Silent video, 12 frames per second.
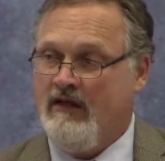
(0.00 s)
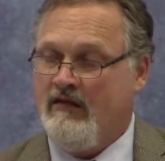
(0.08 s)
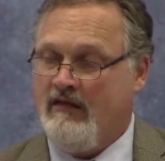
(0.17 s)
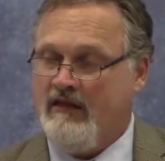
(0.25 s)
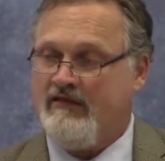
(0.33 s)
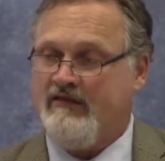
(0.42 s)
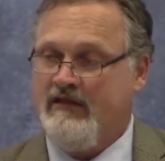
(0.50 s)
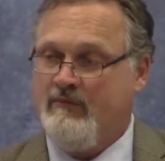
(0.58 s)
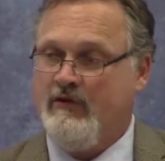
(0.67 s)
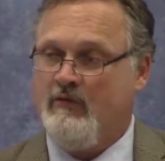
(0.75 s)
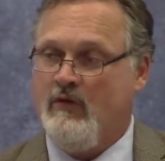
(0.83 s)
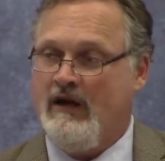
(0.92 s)
lest he
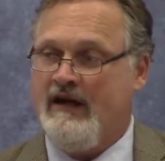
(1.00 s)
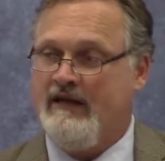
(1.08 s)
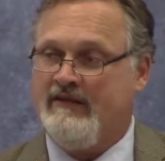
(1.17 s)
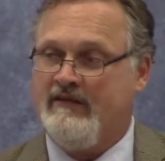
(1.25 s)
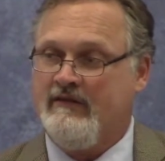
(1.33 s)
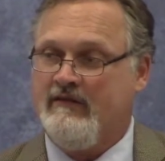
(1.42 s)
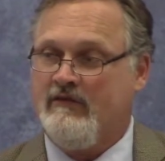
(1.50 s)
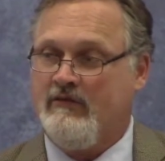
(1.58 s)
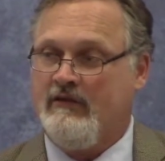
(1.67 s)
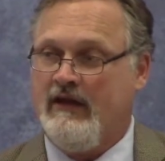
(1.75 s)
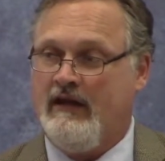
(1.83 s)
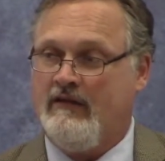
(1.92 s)
be wise in his
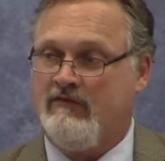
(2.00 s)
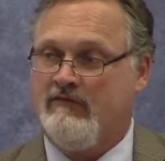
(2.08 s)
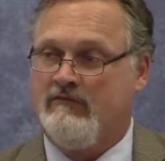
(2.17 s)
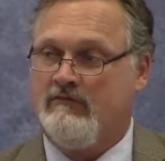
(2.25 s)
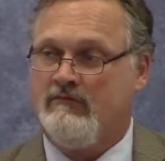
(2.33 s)
own eyes.